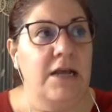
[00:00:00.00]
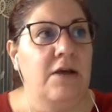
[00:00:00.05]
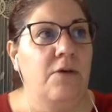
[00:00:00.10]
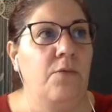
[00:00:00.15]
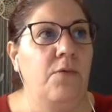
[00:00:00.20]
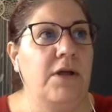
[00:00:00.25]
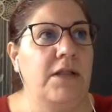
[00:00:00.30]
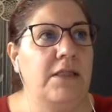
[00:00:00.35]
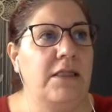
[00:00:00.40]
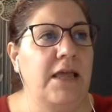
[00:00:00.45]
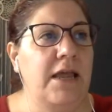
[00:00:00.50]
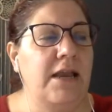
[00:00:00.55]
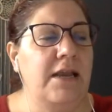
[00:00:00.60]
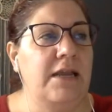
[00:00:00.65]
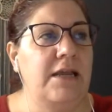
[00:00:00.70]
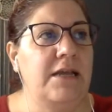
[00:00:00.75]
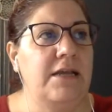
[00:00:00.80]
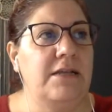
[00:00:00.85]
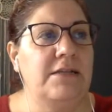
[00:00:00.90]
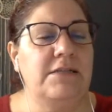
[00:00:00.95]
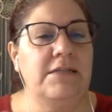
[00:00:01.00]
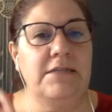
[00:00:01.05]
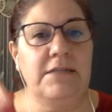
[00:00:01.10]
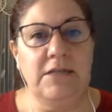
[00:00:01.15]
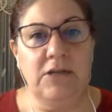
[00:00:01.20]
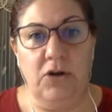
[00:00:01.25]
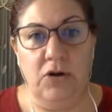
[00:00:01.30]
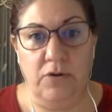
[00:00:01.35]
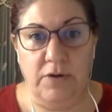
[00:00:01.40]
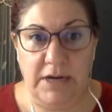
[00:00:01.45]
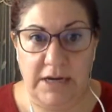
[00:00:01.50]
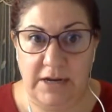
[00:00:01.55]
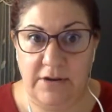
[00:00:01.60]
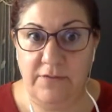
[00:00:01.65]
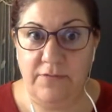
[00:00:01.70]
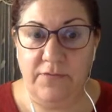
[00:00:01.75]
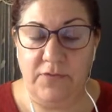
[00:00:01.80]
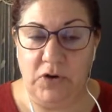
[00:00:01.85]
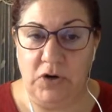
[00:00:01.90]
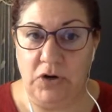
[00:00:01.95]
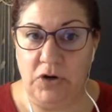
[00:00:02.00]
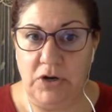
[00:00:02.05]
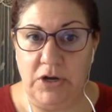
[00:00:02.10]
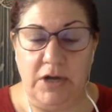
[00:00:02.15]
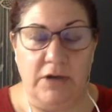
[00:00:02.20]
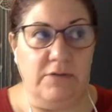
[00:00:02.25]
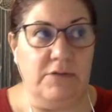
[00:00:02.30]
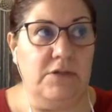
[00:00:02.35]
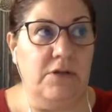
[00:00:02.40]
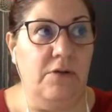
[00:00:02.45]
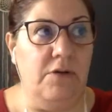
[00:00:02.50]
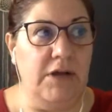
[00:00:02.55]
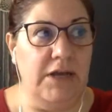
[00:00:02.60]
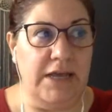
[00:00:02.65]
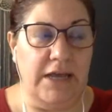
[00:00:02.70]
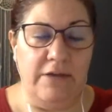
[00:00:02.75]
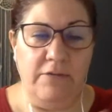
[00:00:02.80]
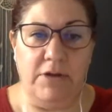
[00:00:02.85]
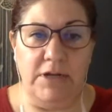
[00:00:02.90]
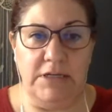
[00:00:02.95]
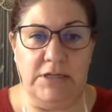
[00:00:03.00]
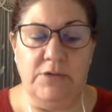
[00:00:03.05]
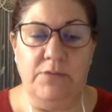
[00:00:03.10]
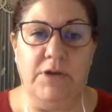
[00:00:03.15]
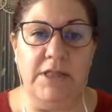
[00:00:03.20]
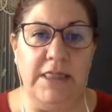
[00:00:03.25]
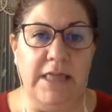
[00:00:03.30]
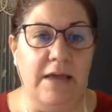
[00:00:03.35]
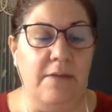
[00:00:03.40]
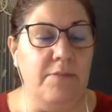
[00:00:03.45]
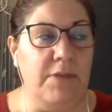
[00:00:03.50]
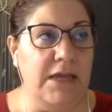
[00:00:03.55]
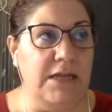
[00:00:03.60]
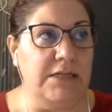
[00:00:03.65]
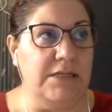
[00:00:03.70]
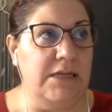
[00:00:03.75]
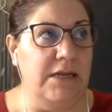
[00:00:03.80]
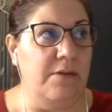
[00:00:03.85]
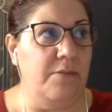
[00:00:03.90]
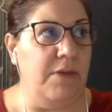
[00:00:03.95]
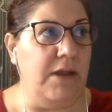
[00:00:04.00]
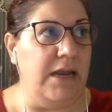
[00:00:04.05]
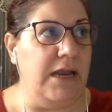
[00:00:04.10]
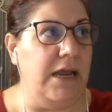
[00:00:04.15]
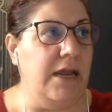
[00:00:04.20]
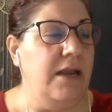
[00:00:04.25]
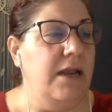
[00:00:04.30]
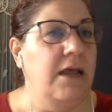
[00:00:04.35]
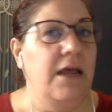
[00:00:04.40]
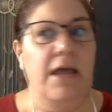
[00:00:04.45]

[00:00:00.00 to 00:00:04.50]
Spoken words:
What that is occurring in Virgo. So I'll go into what that means in a minute.